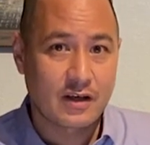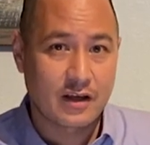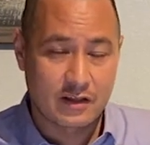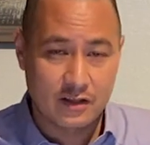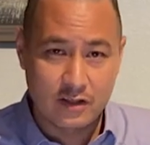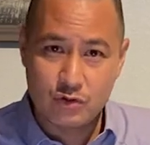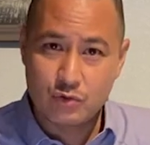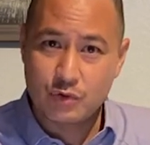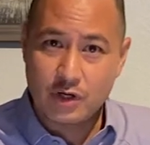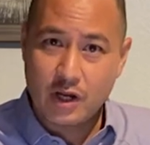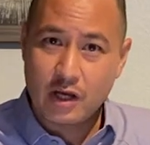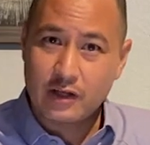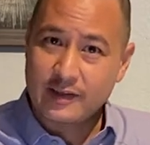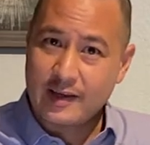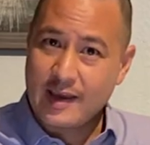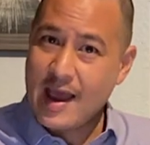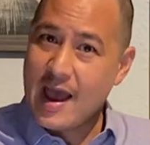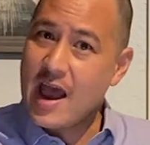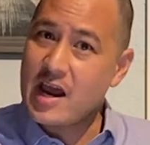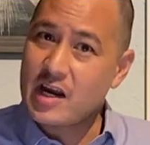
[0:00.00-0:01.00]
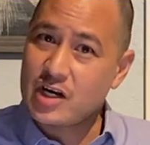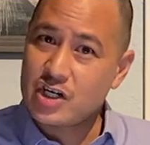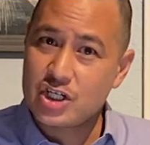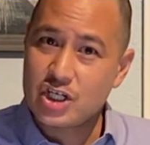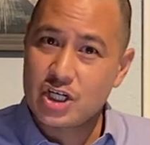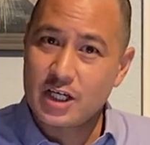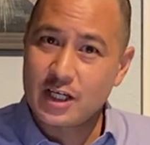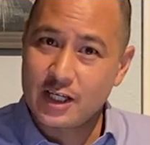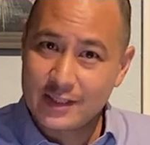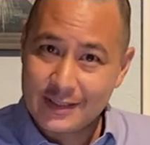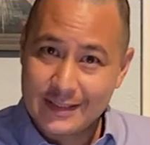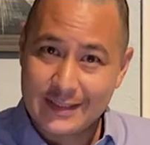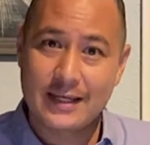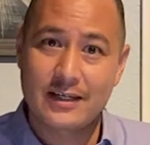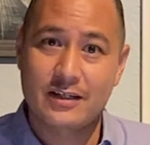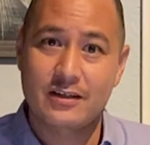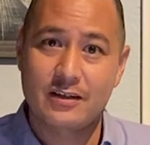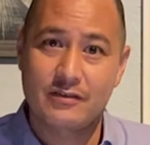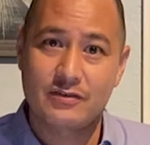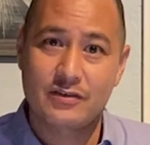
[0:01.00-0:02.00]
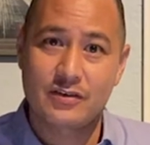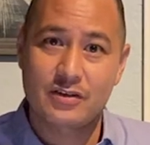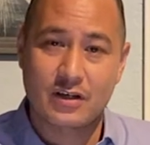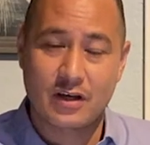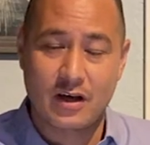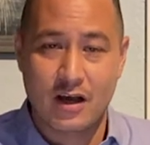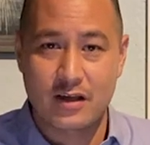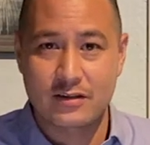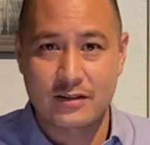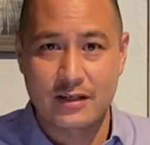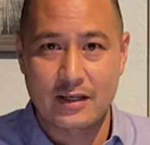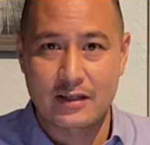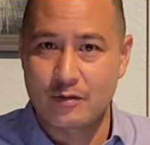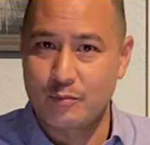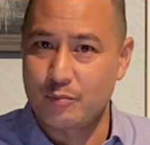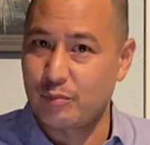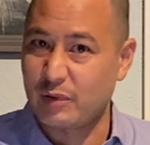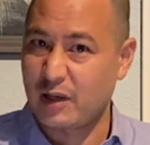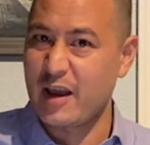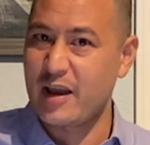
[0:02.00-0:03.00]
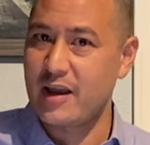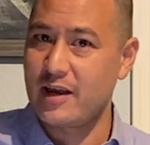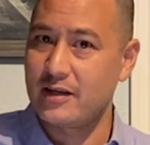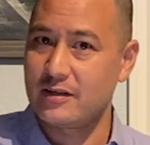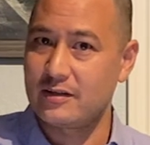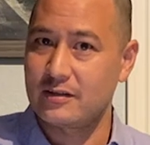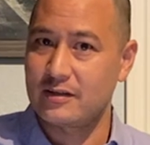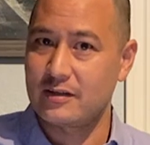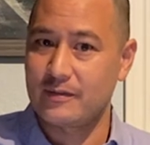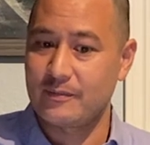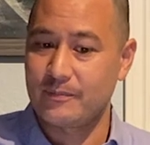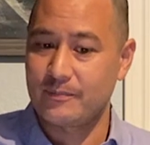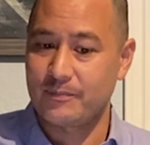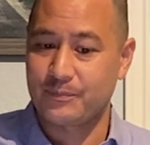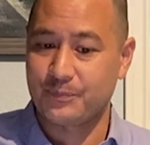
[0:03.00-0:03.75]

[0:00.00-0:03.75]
And these were not cash incentives. God sent them plagues.